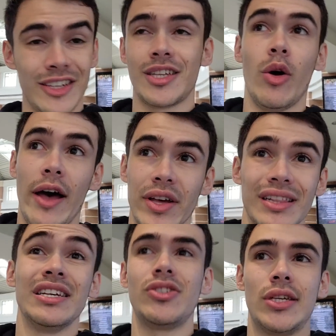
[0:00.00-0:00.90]
still have at
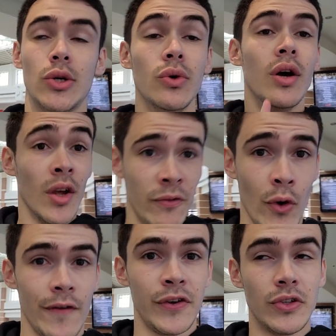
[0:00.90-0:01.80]
least two
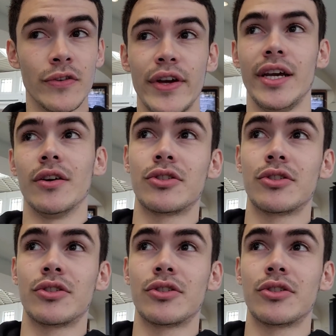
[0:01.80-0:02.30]
for a future video.